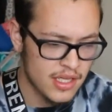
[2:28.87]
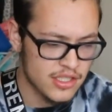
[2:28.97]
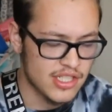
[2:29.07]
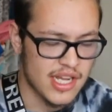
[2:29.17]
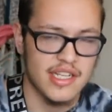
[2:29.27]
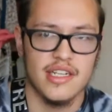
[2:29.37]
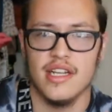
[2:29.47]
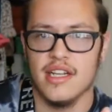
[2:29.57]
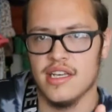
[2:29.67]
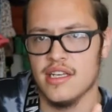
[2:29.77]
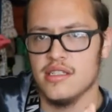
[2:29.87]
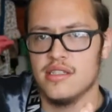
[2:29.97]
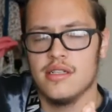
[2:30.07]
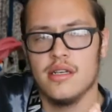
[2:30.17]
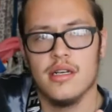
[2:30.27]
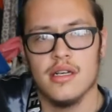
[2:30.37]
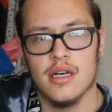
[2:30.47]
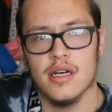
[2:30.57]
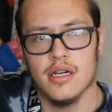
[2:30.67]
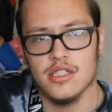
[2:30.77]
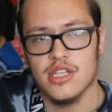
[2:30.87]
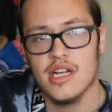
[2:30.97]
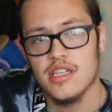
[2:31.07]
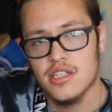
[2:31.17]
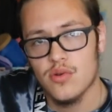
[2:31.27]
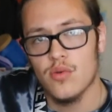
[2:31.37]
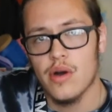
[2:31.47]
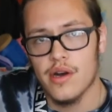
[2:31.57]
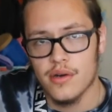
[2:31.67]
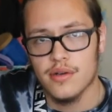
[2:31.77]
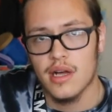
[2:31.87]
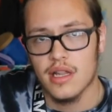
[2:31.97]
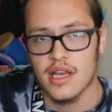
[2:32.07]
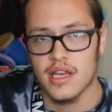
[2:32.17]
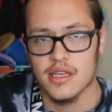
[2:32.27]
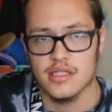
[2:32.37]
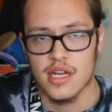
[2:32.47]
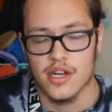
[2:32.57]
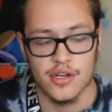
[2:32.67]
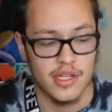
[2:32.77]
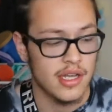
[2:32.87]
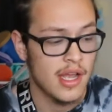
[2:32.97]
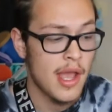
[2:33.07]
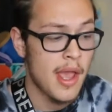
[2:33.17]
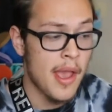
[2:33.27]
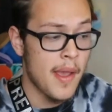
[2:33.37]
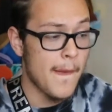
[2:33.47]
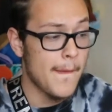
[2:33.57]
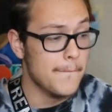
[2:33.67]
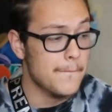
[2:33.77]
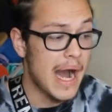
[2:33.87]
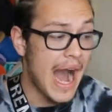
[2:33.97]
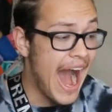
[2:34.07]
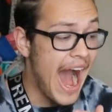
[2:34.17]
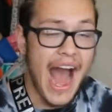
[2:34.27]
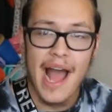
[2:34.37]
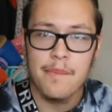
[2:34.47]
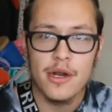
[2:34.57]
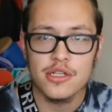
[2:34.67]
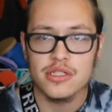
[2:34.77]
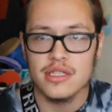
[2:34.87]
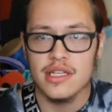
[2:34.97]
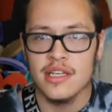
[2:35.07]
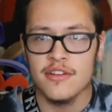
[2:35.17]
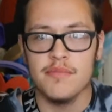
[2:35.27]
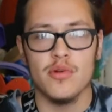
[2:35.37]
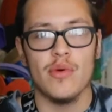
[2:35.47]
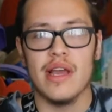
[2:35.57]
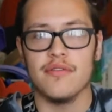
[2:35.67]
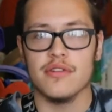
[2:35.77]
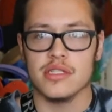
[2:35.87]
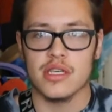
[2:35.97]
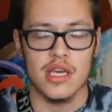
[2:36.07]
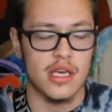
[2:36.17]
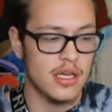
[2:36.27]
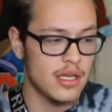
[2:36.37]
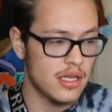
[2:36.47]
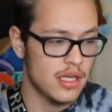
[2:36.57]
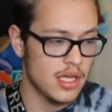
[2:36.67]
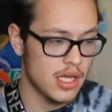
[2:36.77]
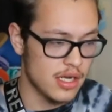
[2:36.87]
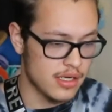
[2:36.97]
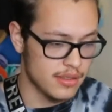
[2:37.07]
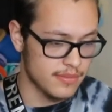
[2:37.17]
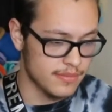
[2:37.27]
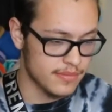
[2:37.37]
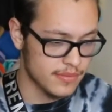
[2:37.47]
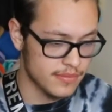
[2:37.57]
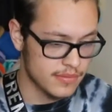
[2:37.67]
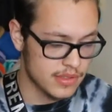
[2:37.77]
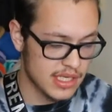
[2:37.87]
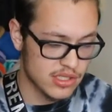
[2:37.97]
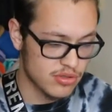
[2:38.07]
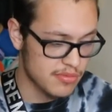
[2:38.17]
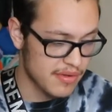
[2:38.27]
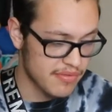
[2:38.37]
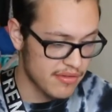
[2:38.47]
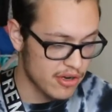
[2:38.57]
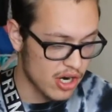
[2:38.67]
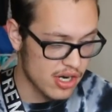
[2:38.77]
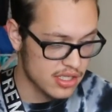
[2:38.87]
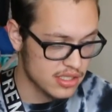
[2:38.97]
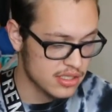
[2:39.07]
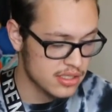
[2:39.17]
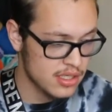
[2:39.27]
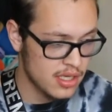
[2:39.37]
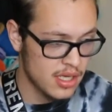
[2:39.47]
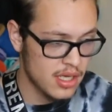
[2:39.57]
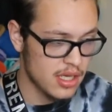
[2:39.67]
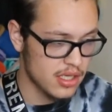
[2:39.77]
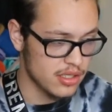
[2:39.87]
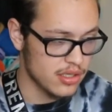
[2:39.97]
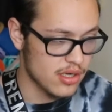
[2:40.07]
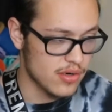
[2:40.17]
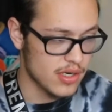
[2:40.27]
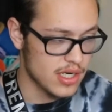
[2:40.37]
JID did his. JID did well. I like his. I heard it. But I personally been waiting for Ski. Ski's one of my favorite artists. You know,